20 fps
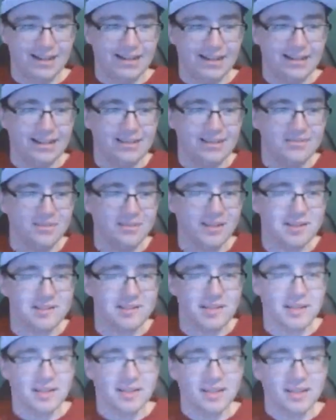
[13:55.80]
That's because
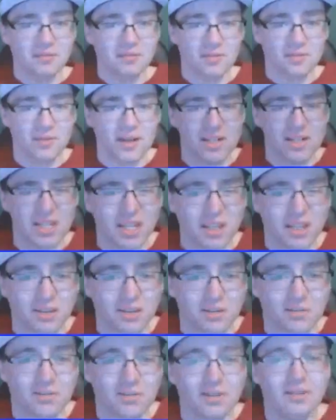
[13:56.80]
I keep crashing
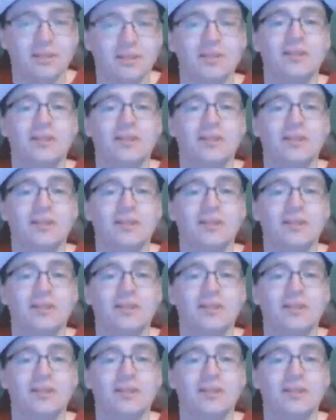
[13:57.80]
into it.